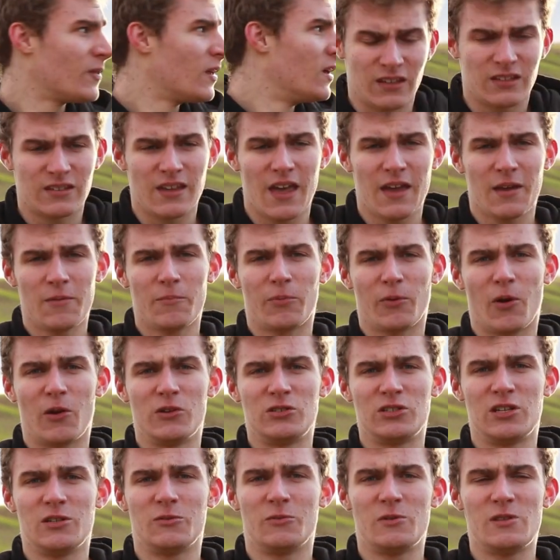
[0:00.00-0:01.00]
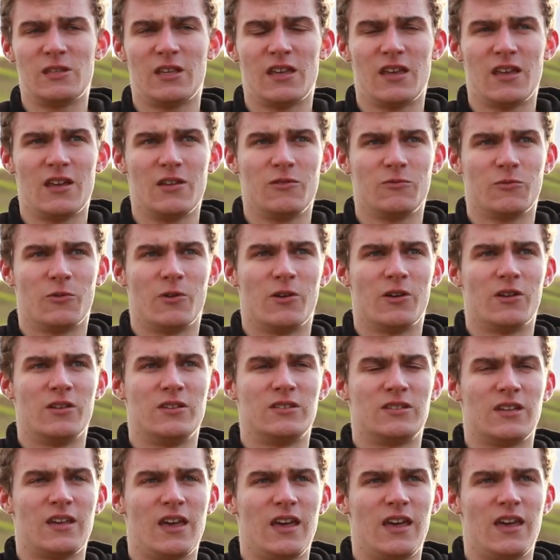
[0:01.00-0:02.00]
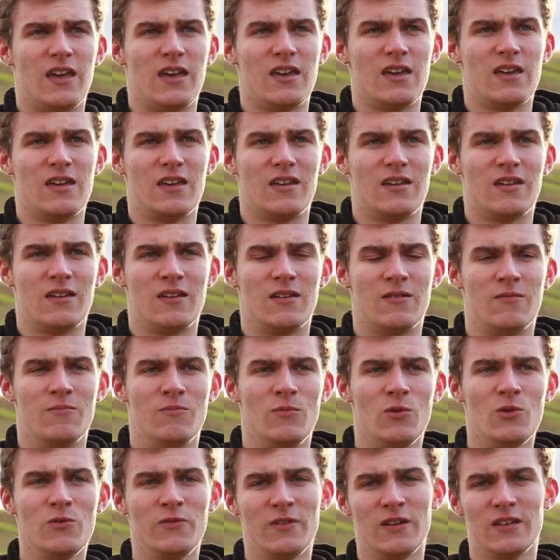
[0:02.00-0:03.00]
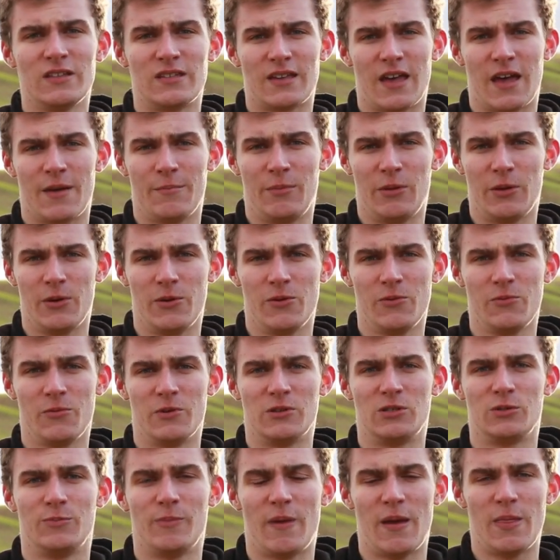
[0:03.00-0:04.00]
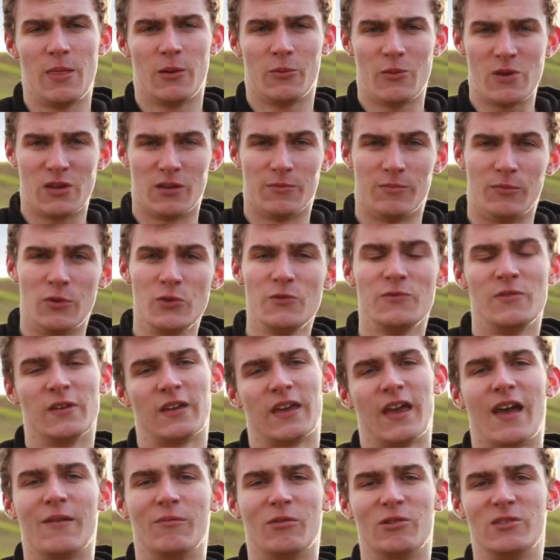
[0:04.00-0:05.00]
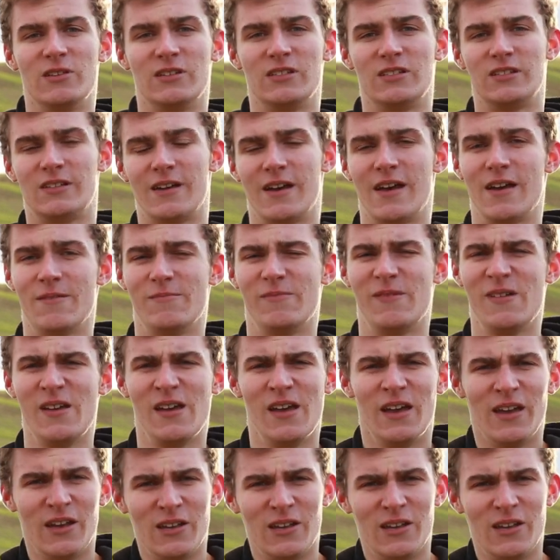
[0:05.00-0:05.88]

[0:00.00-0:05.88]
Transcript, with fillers: The second project we did was a moving tableau, which meant that we could move the camera this time.